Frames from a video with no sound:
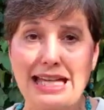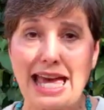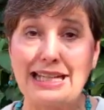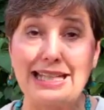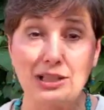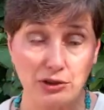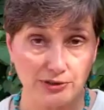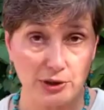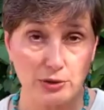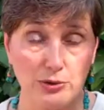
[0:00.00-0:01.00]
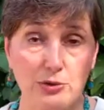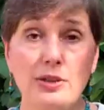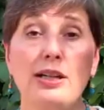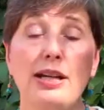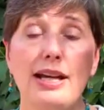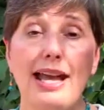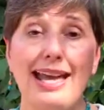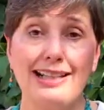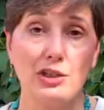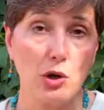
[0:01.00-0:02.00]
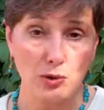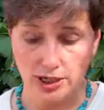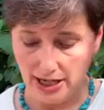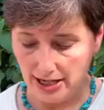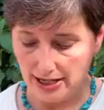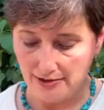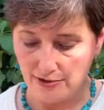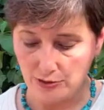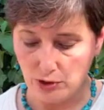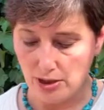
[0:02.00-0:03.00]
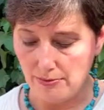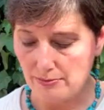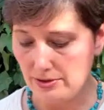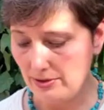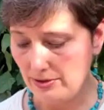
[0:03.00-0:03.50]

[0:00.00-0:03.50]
an interview and an okay from